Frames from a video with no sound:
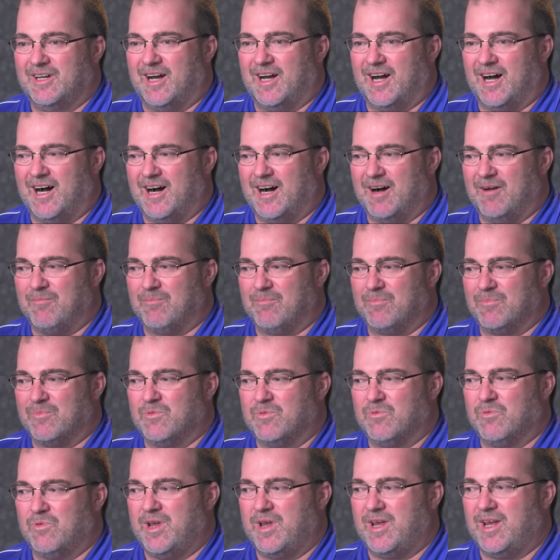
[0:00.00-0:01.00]
Um,
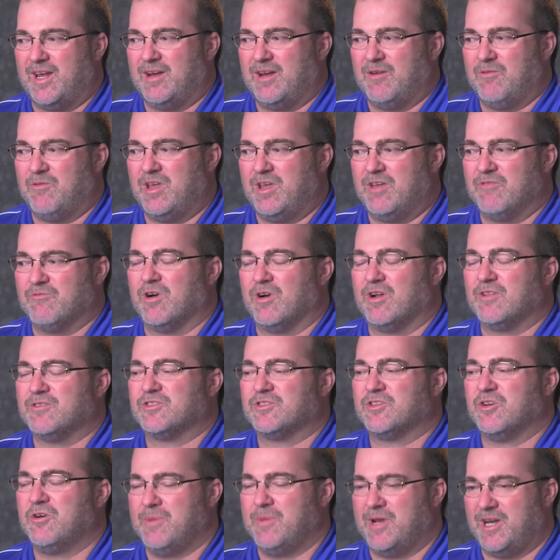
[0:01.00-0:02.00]
we, we've run
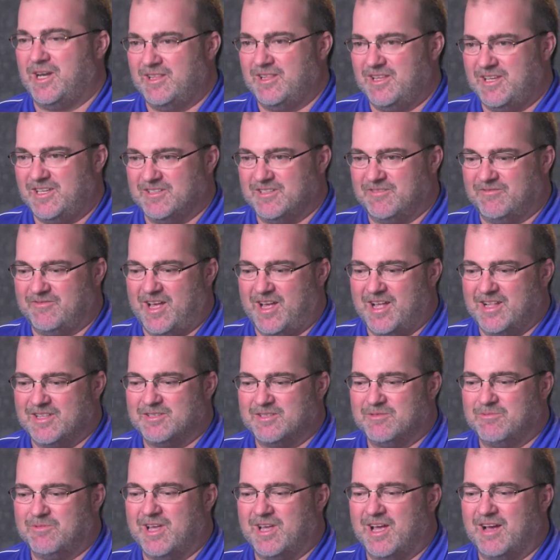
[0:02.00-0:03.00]
so many of these
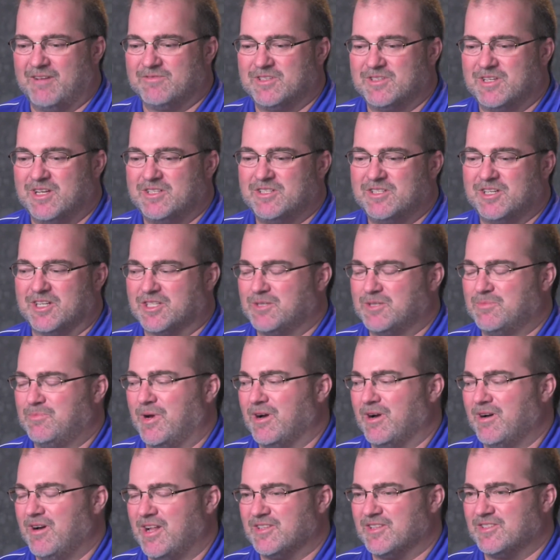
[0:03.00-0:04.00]
events and we have such
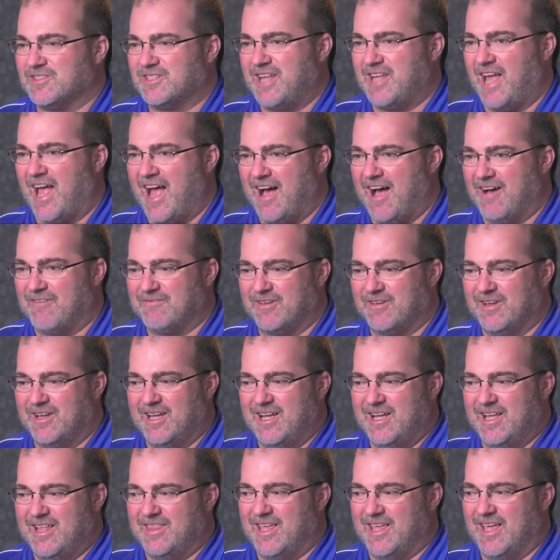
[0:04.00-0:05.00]
experienced staff
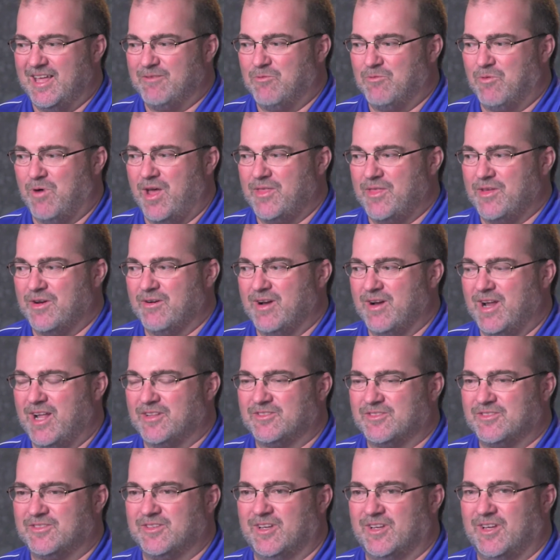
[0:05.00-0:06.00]
that whether
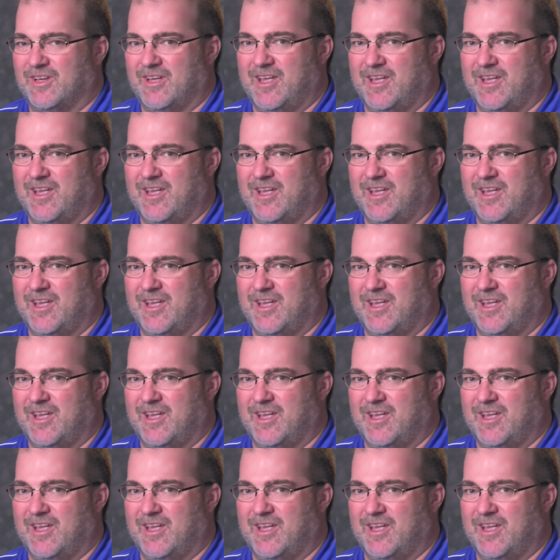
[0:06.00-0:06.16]
it's,